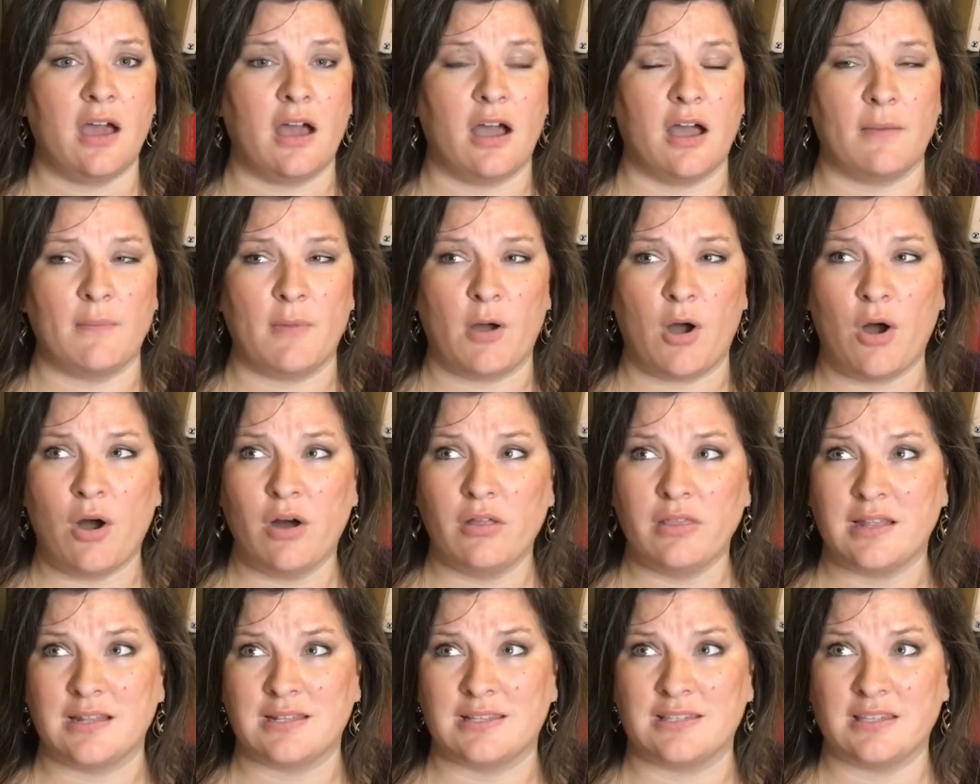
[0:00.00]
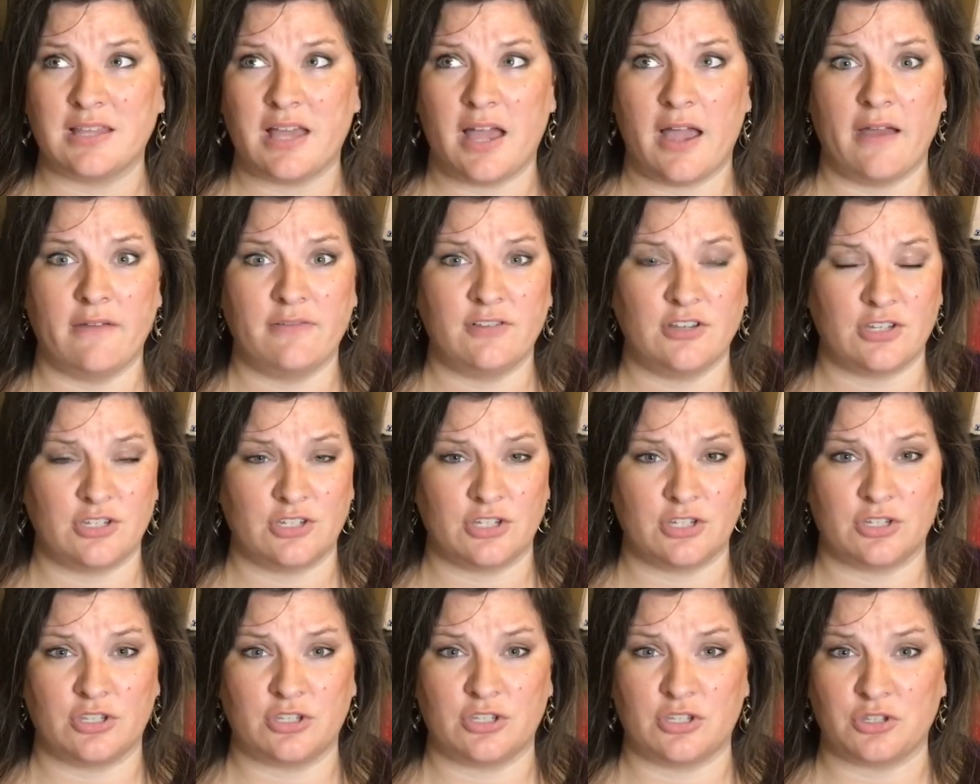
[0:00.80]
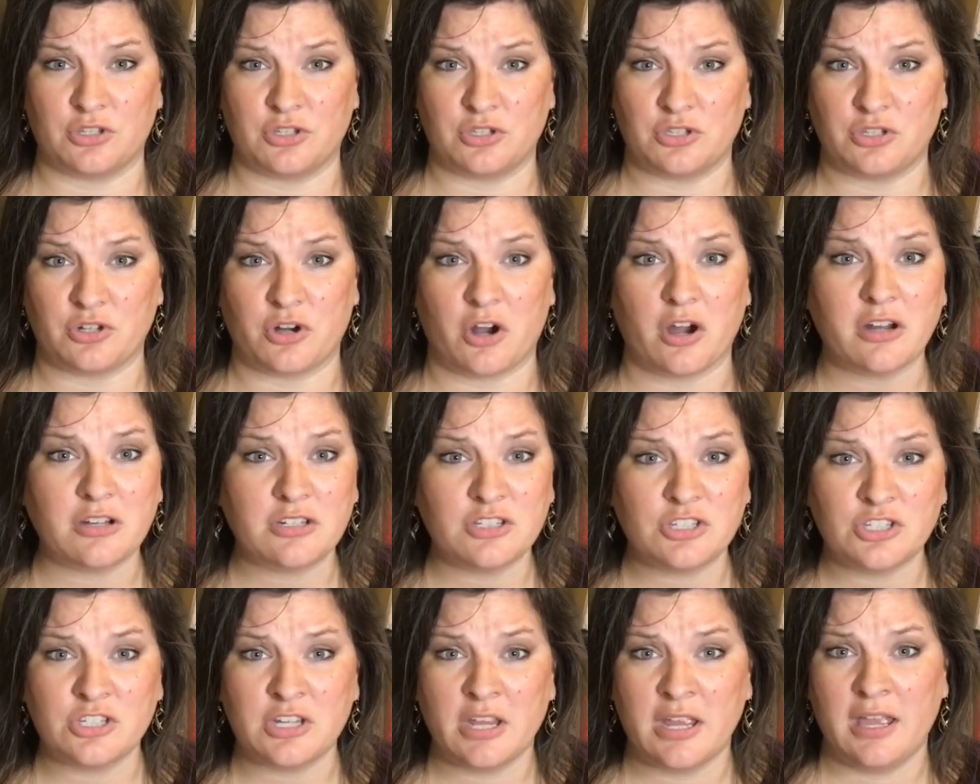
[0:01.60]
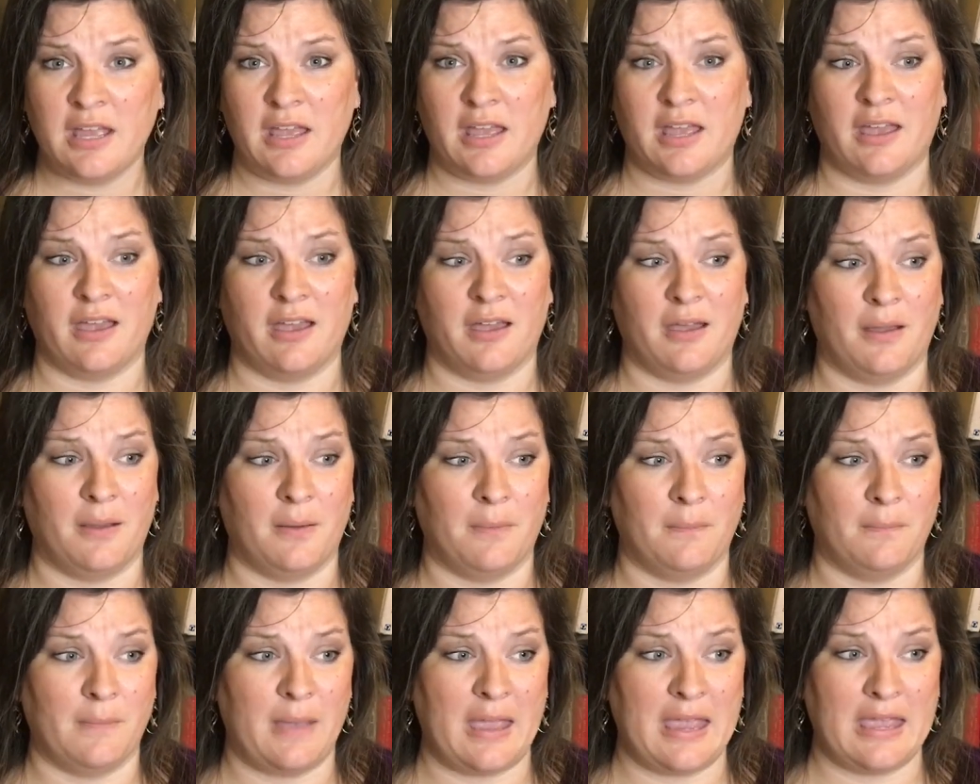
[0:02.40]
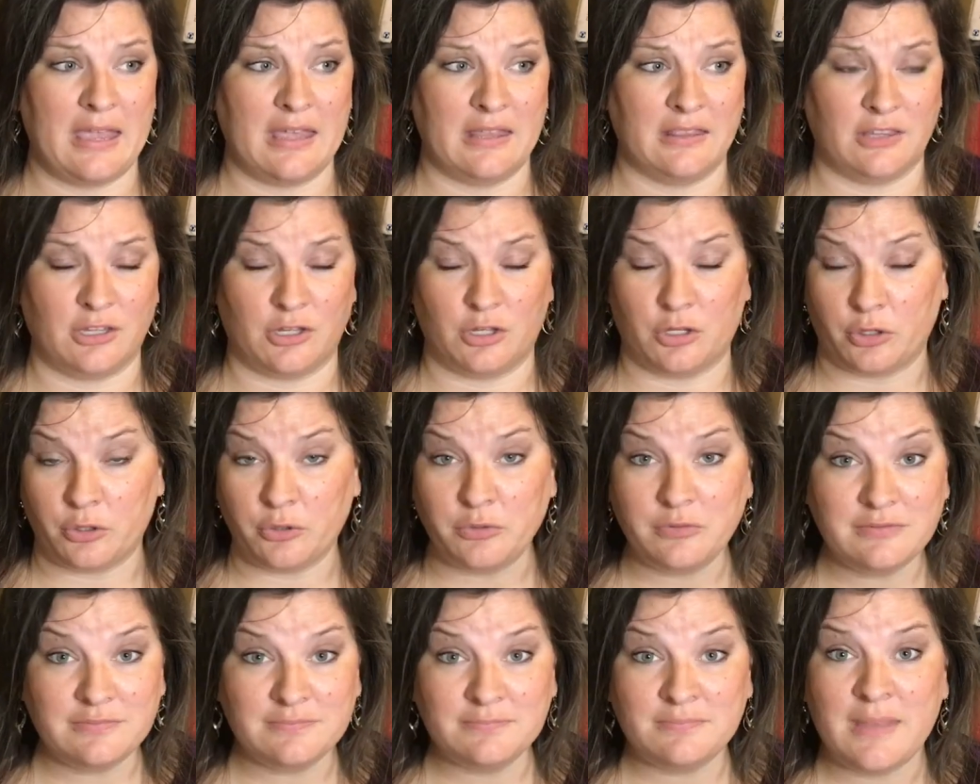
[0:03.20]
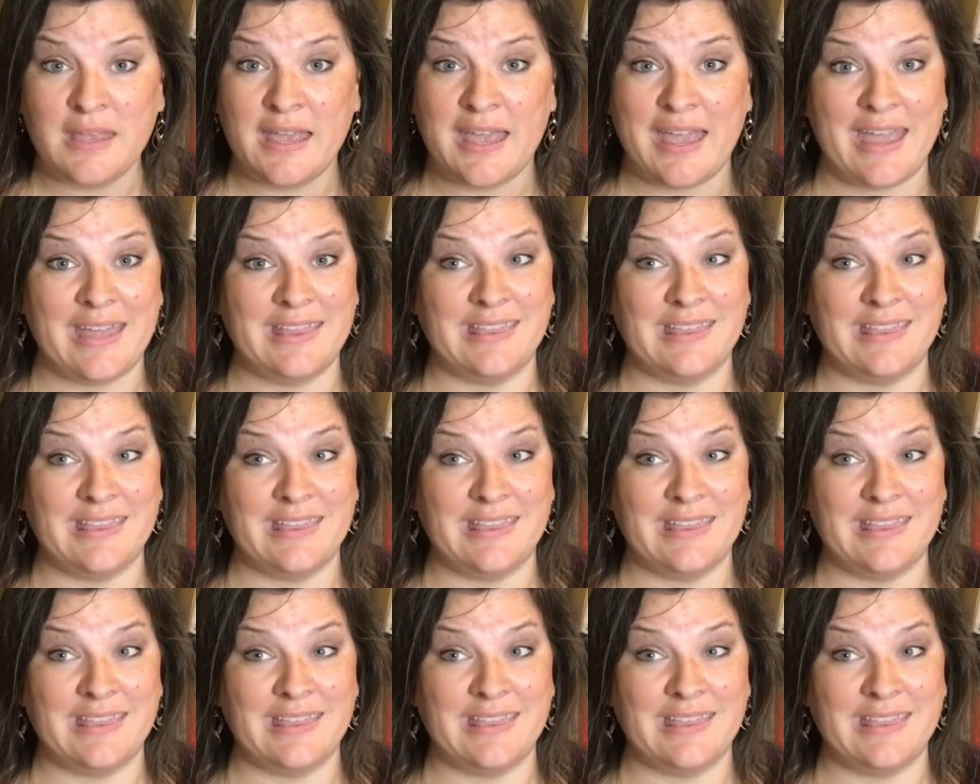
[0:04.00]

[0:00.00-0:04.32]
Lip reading: All that's left is just the starch and the gluten.